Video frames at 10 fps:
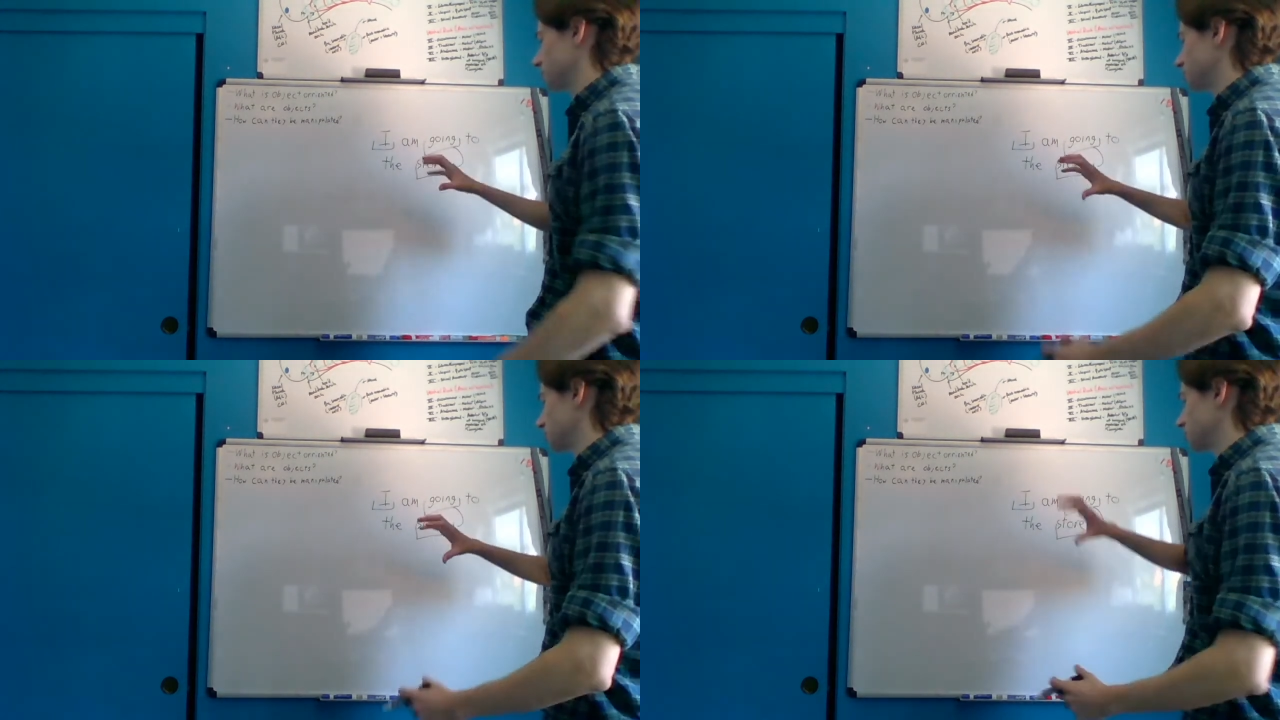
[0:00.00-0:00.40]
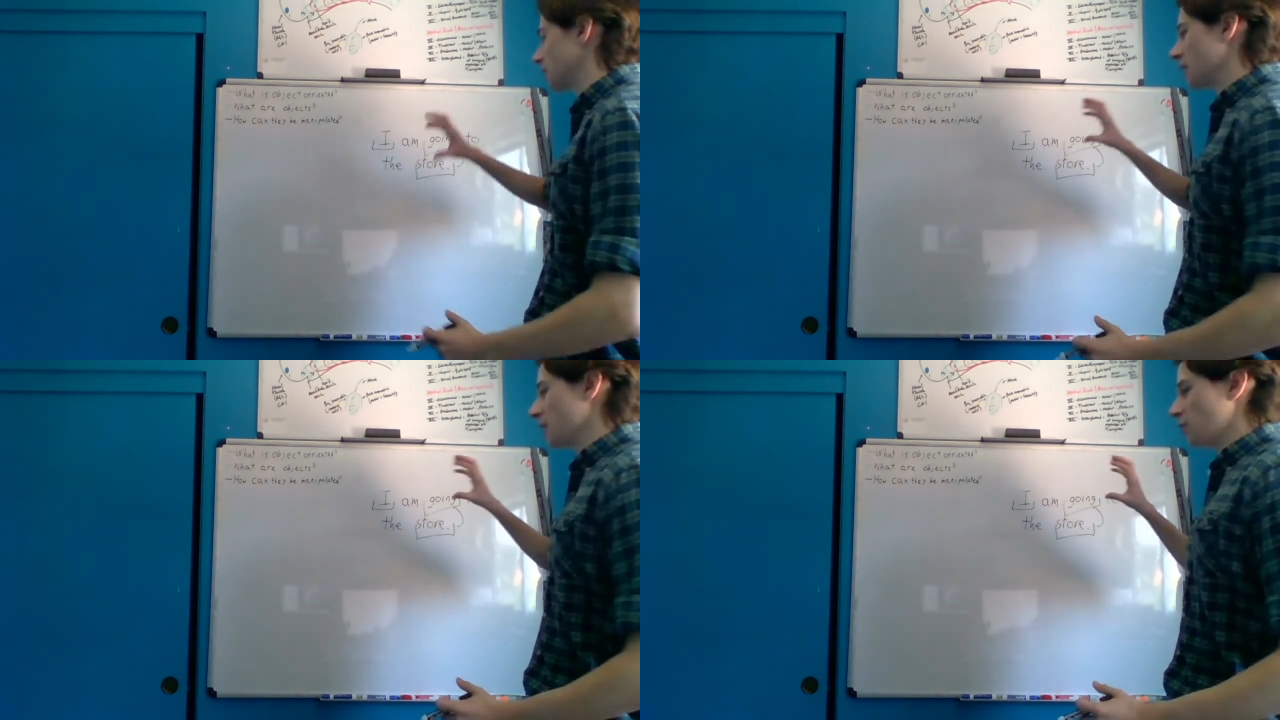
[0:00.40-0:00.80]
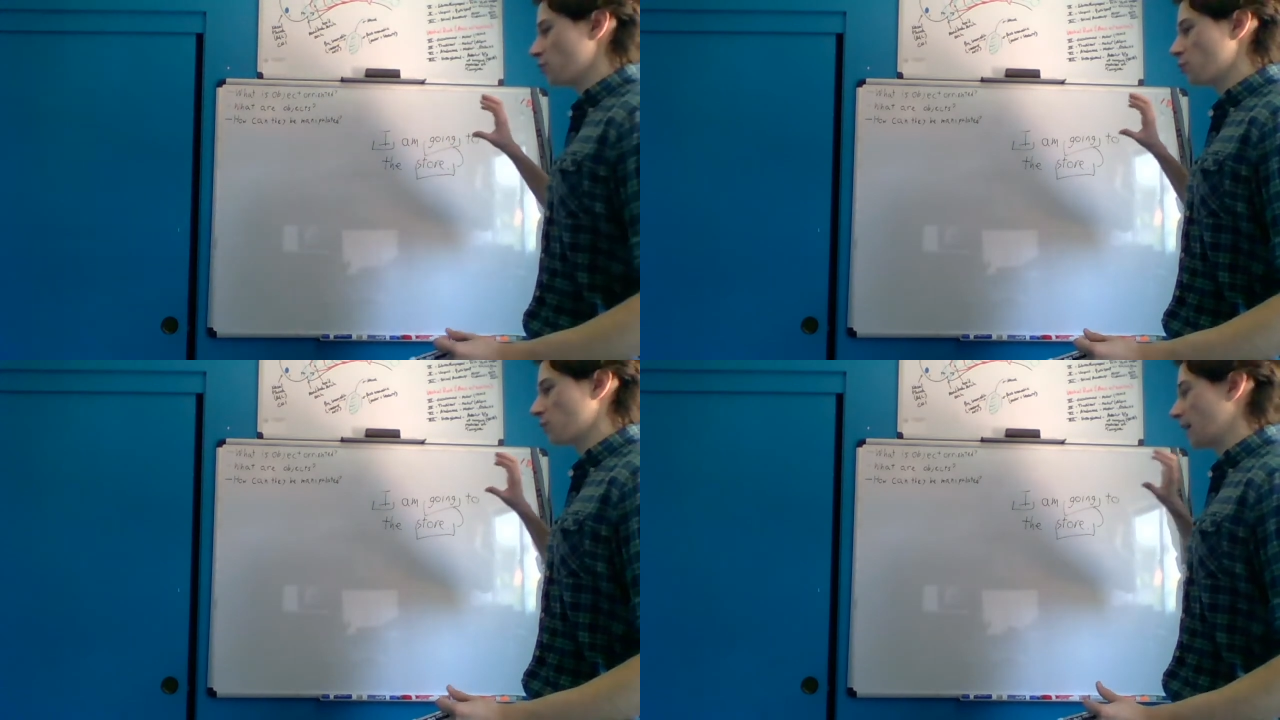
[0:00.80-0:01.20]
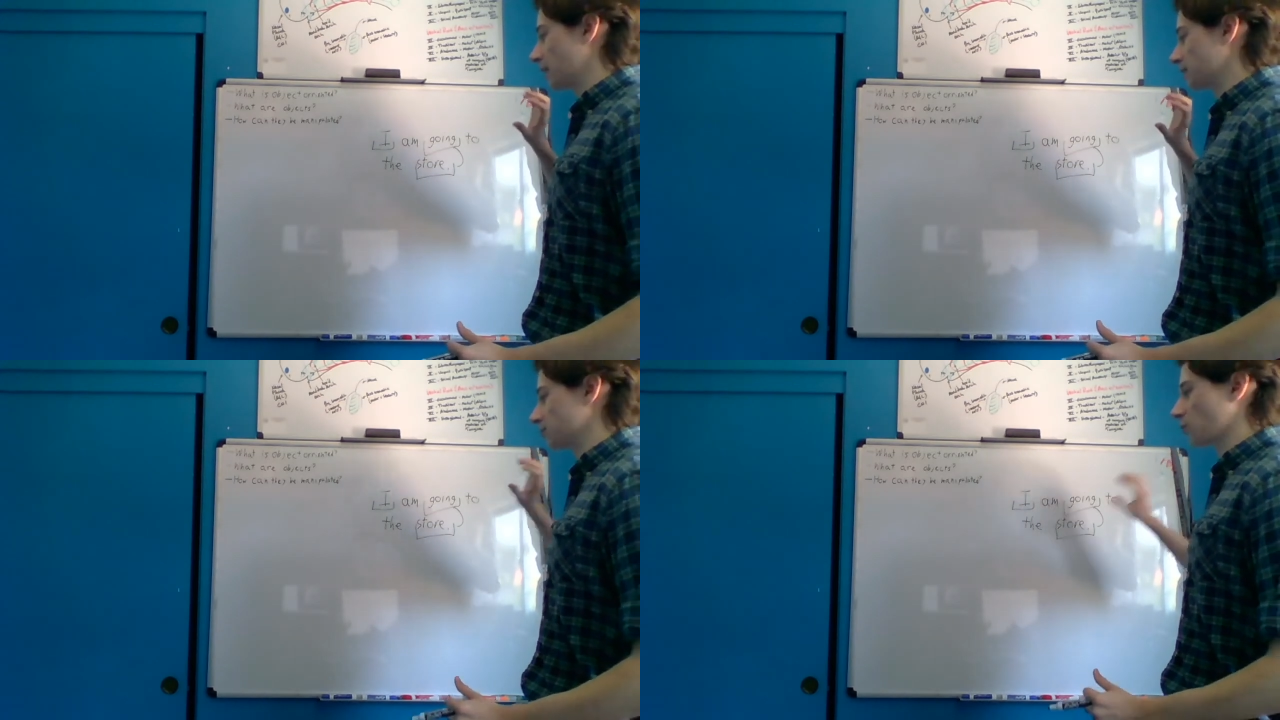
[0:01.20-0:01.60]
is just you
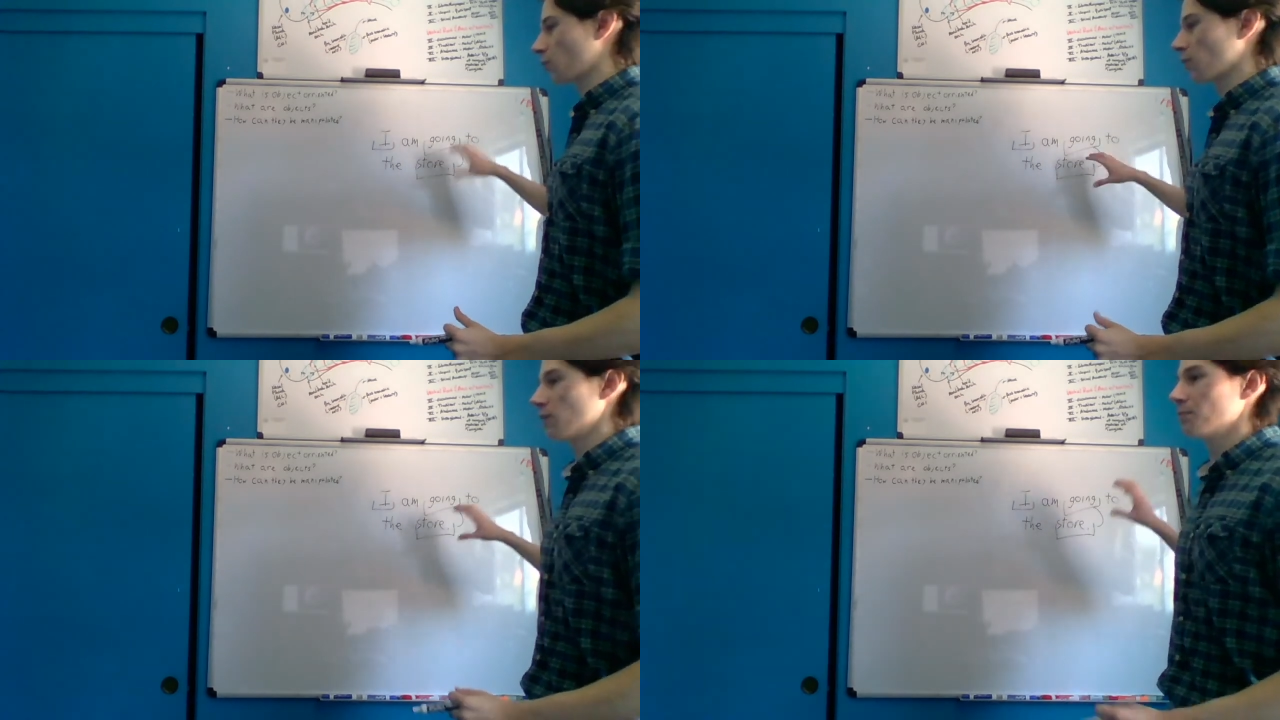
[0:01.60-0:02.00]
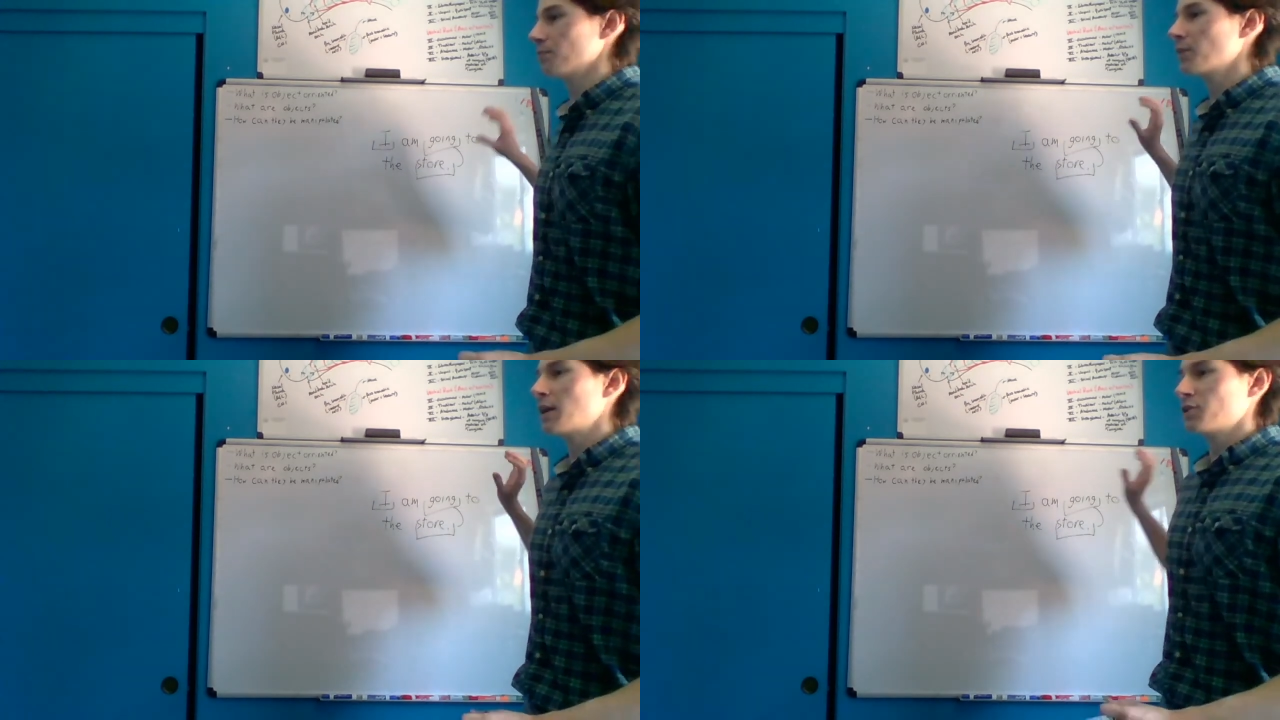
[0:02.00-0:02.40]
can store them,